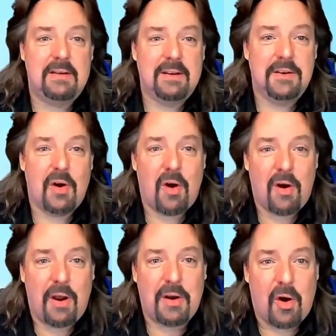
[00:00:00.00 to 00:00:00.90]
an
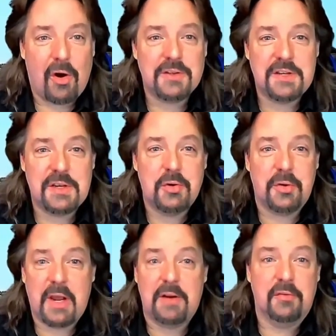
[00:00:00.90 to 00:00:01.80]
an artsy
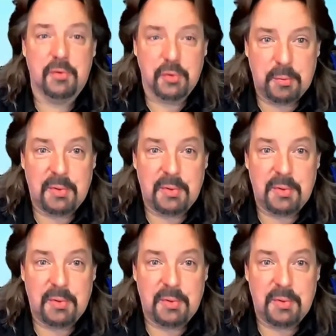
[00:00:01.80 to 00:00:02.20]
creative group.